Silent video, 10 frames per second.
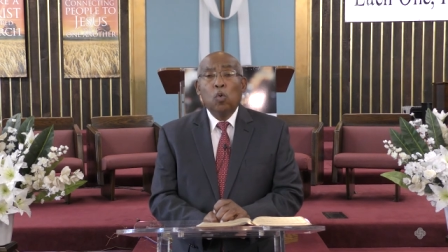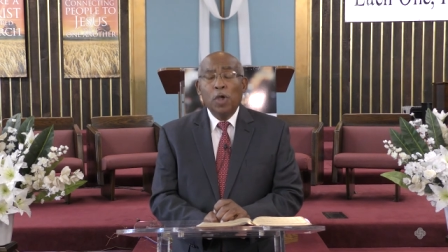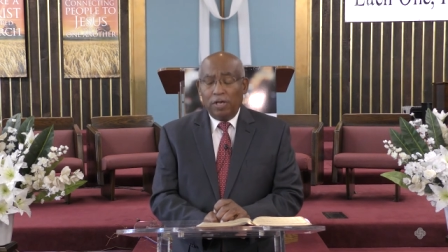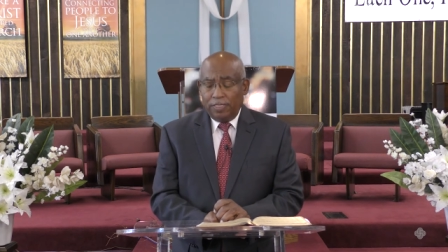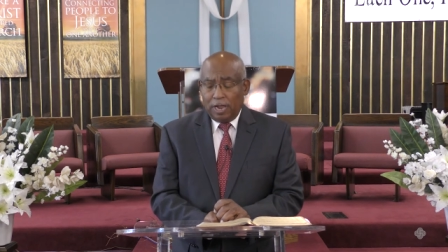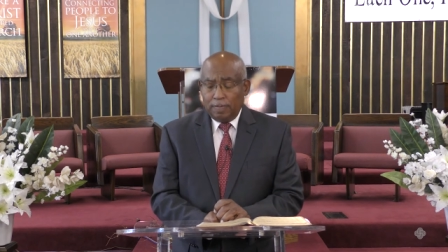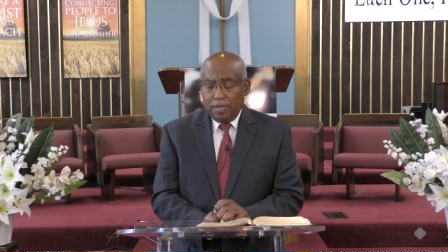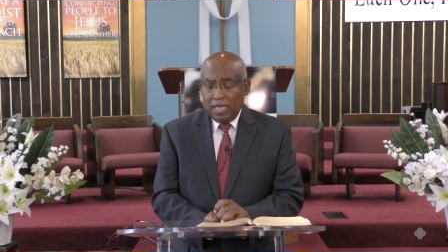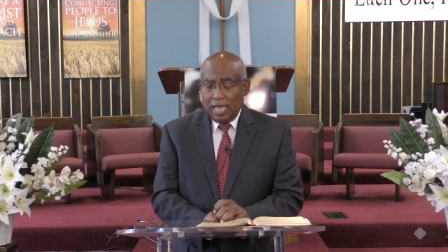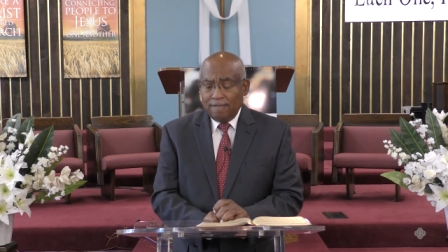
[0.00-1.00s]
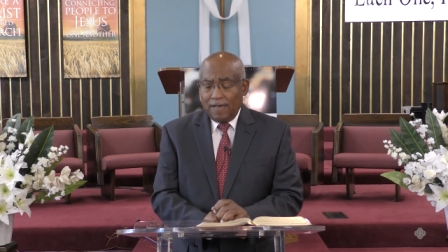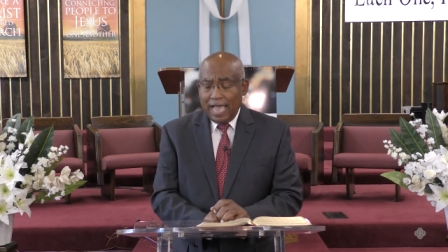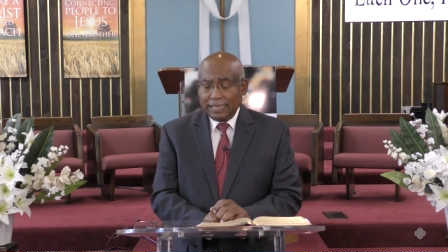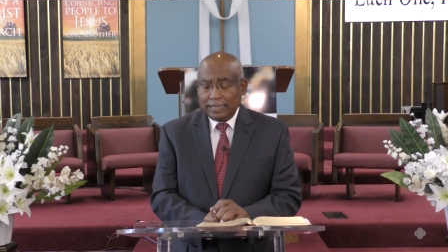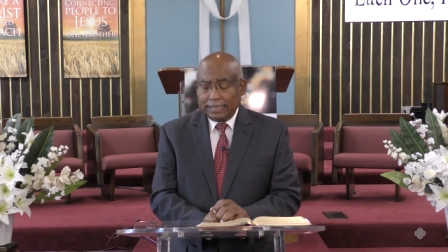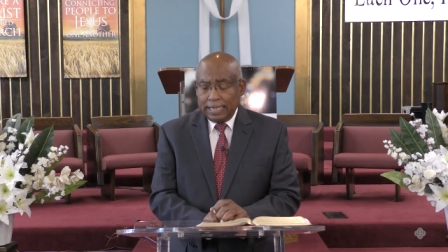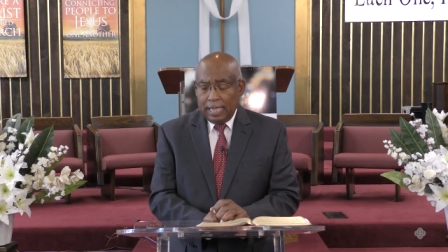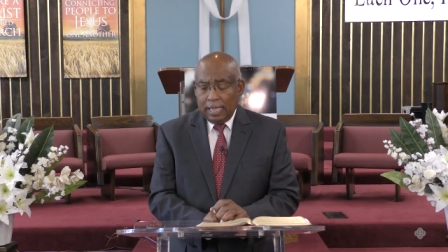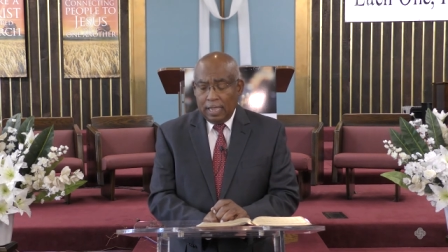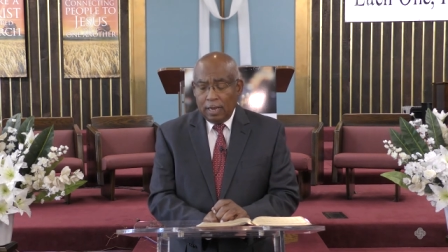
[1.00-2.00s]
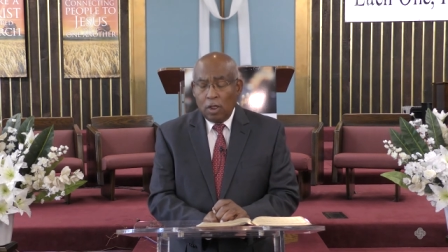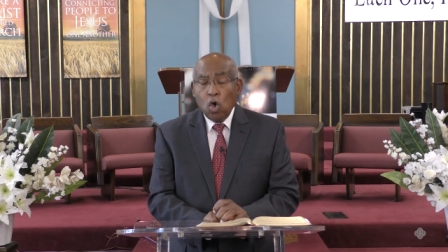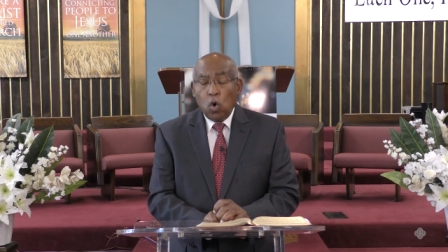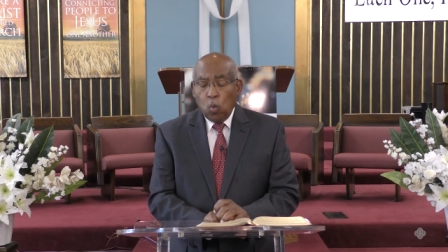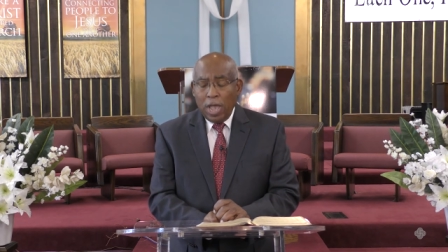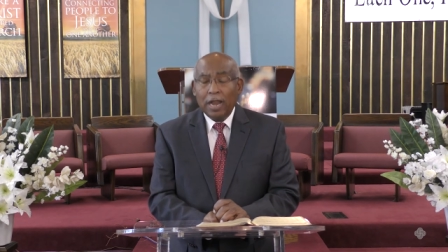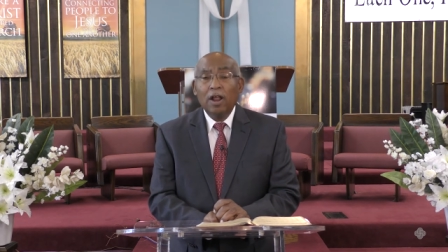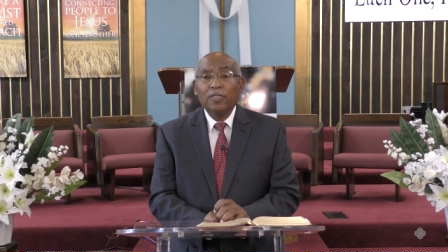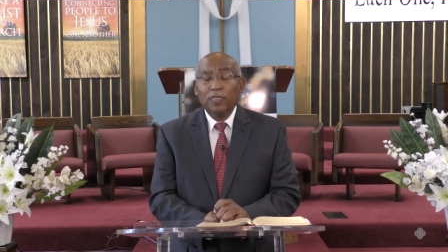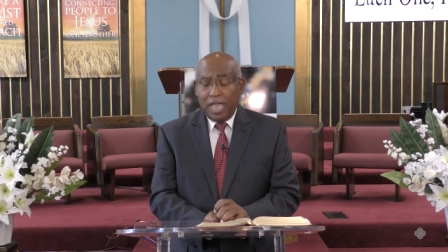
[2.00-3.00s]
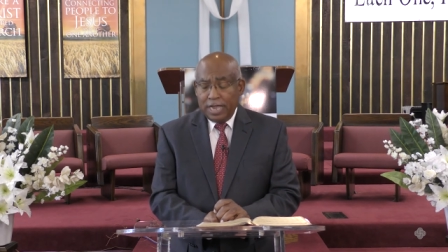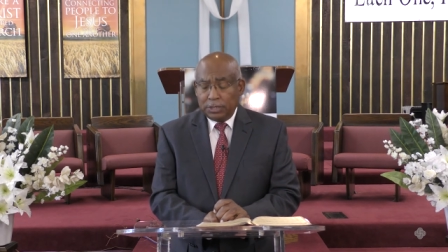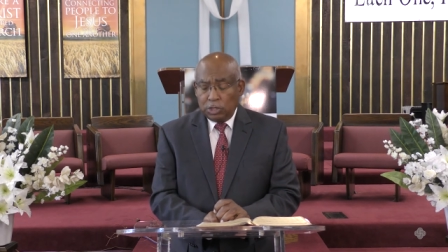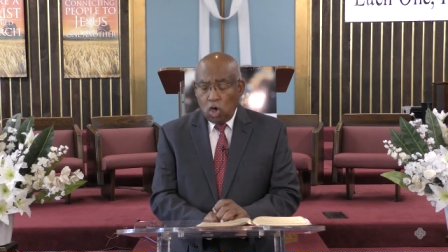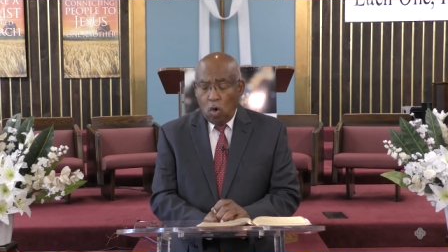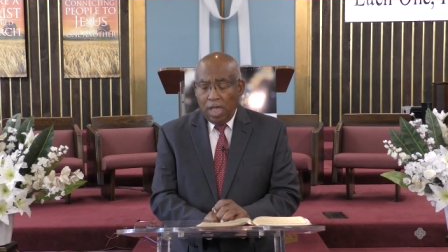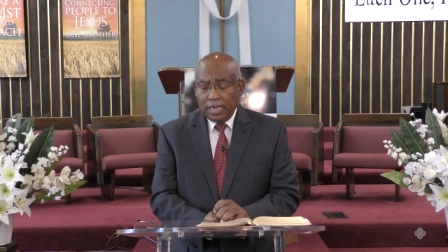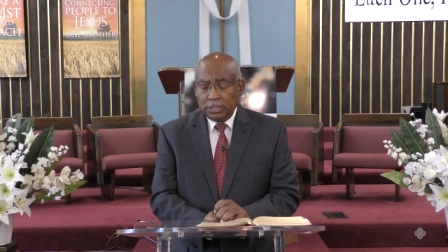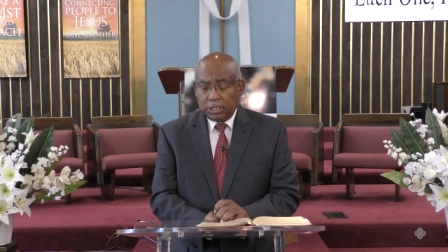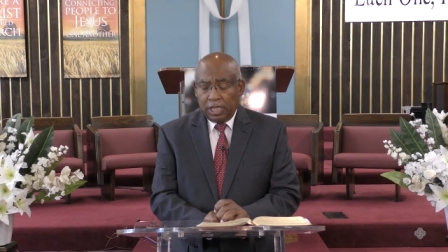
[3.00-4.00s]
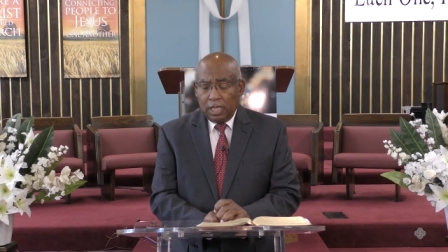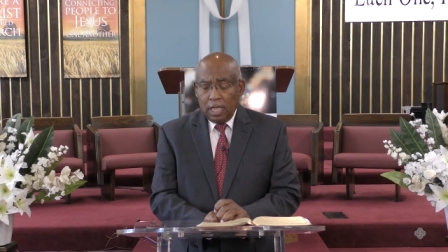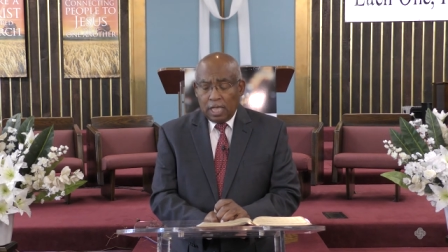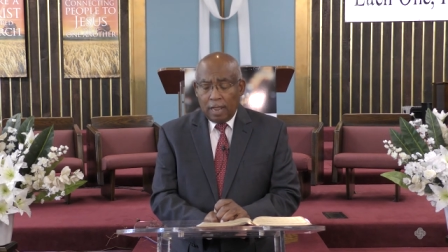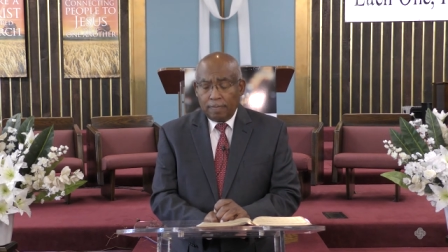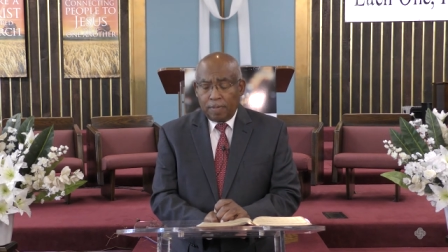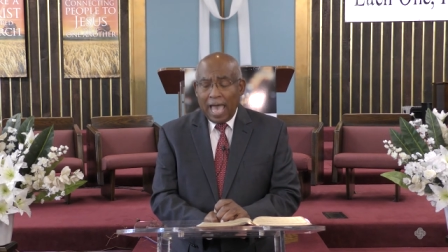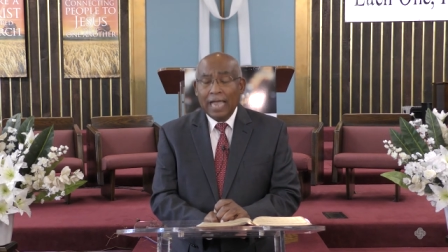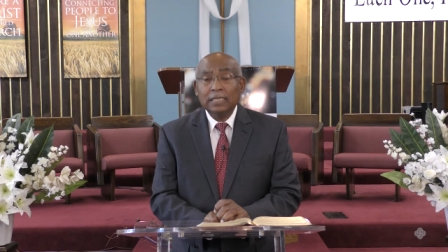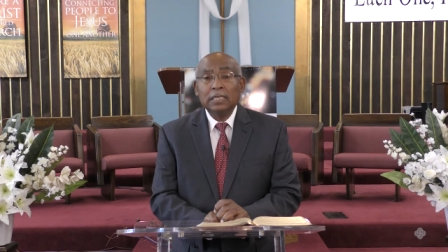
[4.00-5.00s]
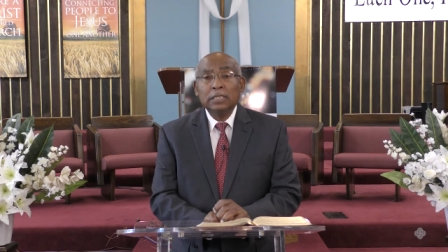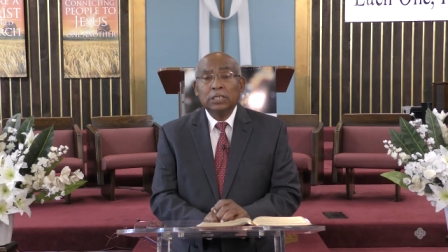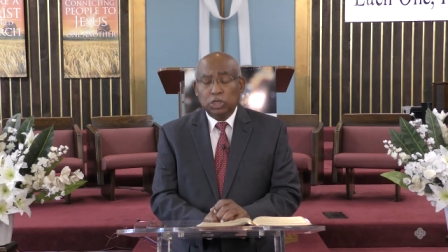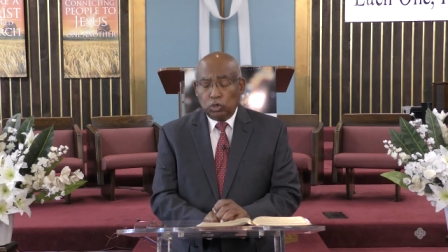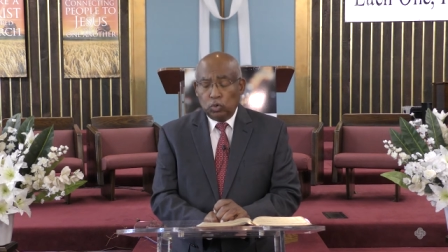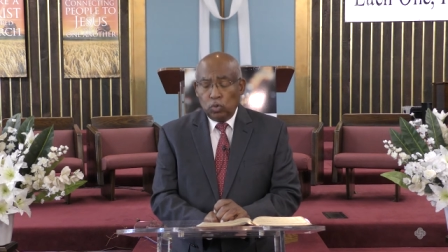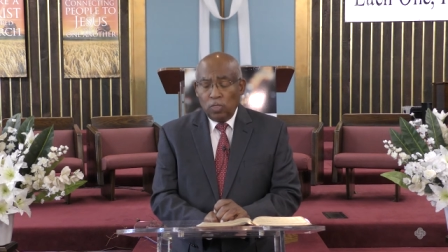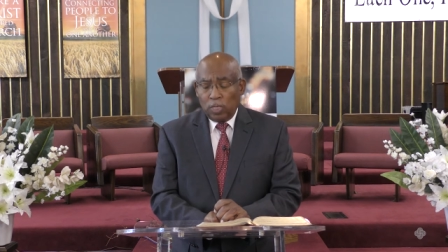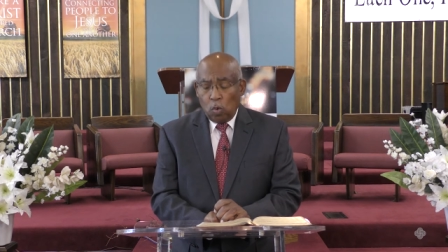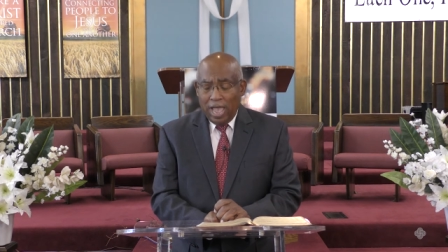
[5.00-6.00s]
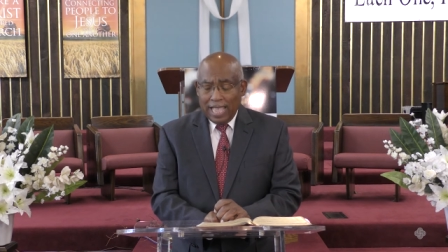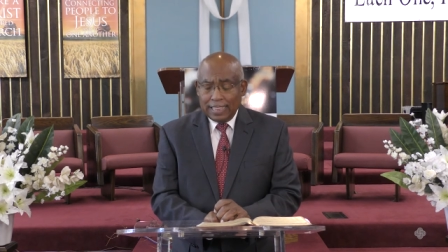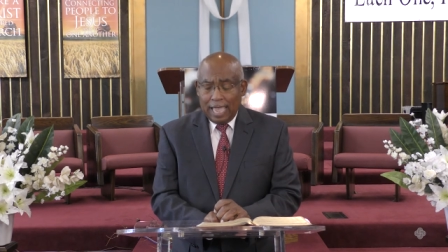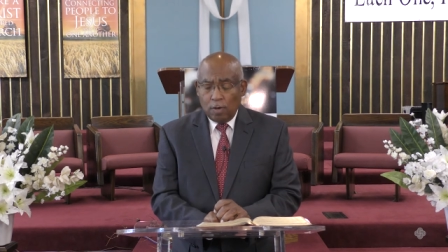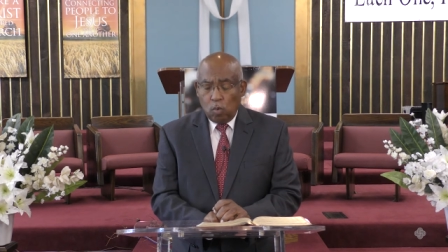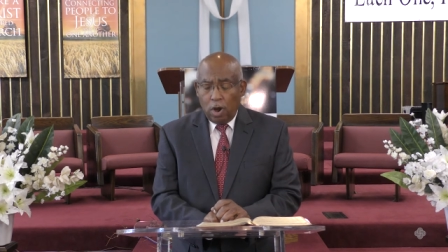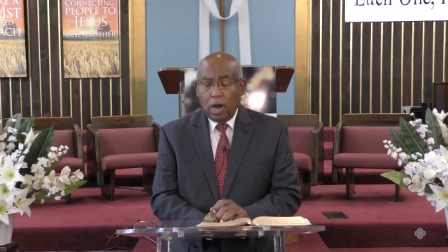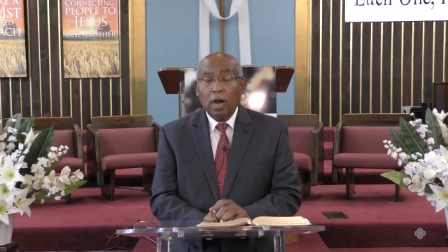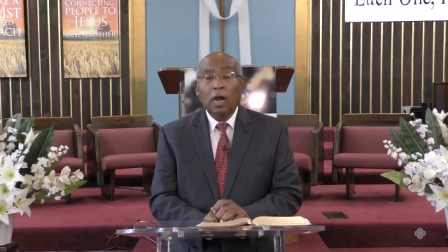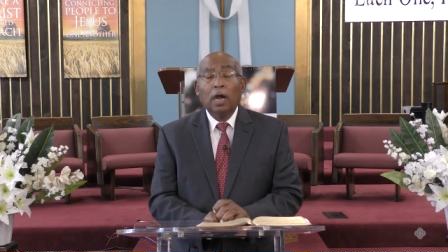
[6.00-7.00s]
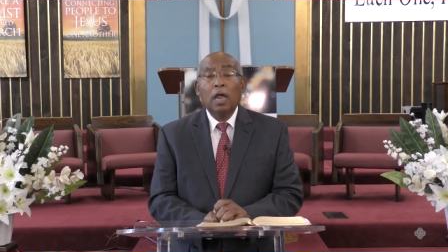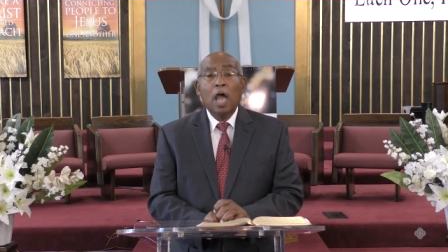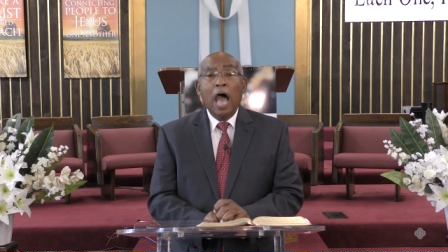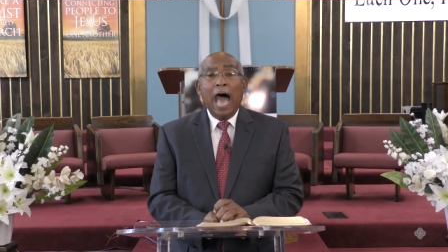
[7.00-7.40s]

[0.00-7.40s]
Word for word: Will there be a vaccine? When are things going to get back to the way they were?